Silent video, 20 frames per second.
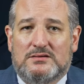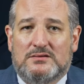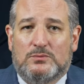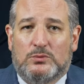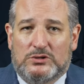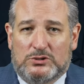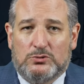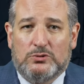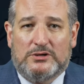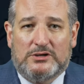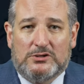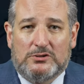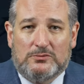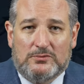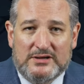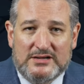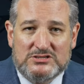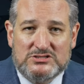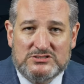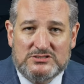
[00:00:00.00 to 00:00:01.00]
what critical
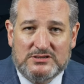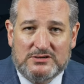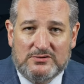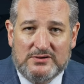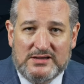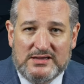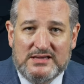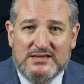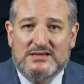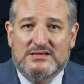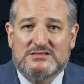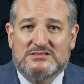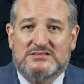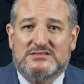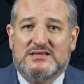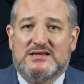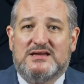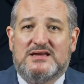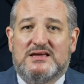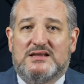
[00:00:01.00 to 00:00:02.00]
race theory is
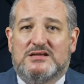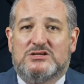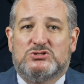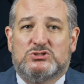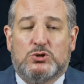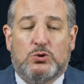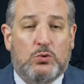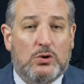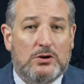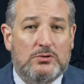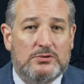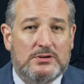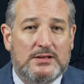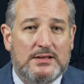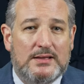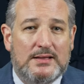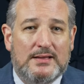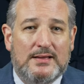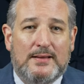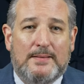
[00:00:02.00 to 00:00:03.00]
think it is, quote,
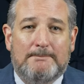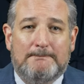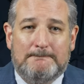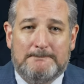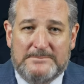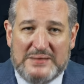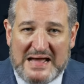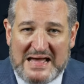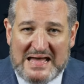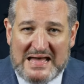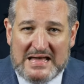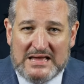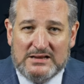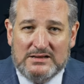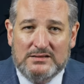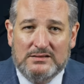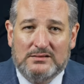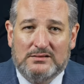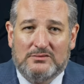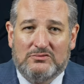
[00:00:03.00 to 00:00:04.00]

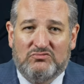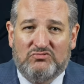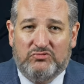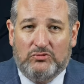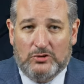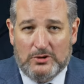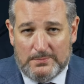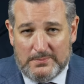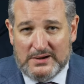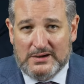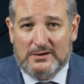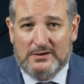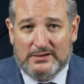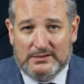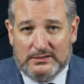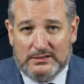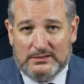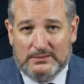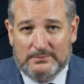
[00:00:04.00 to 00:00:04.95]
bad for America.